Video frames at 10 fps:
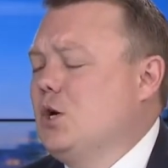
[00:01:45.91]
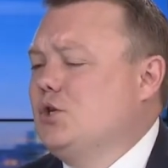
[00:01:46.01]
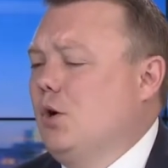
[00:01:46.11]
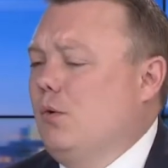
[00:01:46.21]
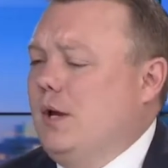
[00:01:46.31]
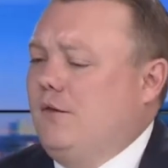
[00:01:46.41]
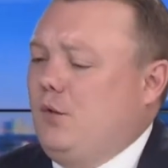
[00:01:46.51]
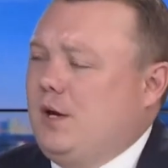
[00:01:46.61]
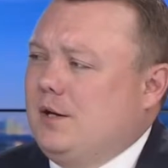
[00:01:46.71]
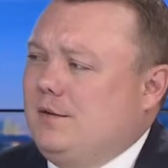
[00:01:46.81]
So if
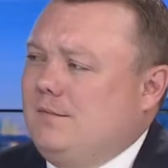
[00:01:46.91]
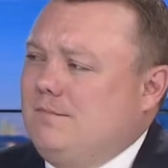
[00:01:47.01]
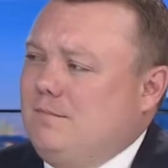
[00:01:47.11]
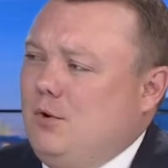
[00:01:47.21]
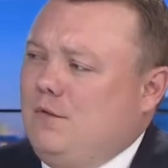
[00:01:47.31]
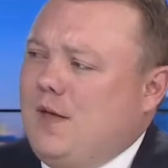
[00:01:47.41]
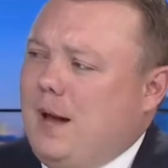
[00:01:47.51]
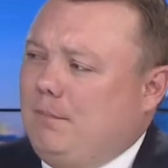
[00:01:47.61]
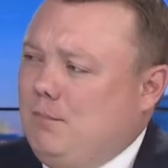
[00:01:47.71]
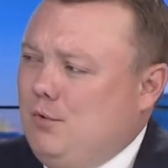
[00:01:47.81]
we could move
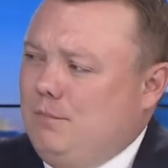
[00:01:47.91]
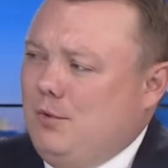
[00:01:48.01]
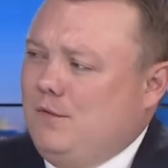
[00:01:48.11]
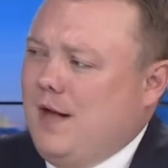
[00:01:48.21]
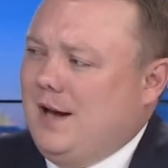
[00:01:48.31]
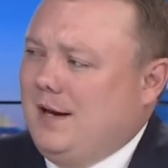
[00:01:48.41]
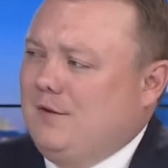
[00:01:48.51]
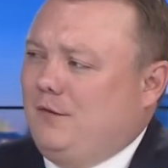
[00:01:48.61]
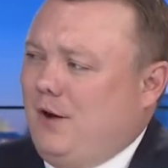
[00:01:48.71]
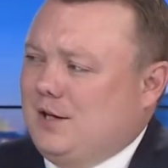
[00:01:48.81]
that
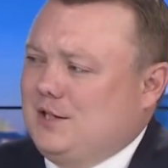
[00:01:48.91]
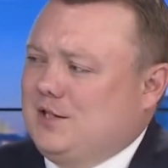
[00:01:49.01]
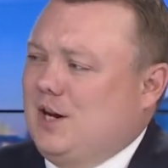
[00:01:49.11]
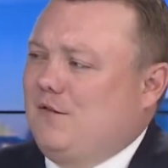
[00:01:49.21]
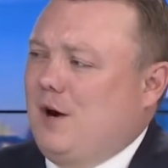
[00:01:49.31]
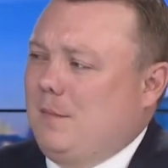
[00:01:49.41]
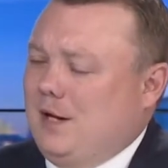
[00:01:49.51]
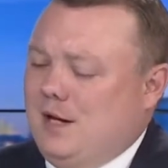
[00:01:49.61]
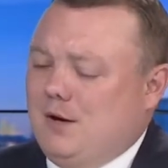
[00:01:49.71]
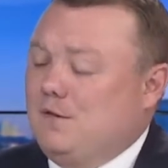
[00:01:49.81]
influx, instead of coming
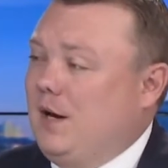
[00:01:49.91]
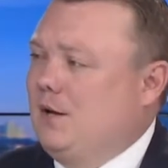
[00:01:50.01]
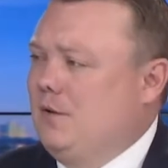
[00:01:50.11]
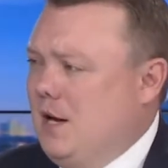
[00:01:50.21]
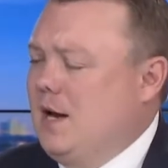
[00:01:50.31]
in here, if they could,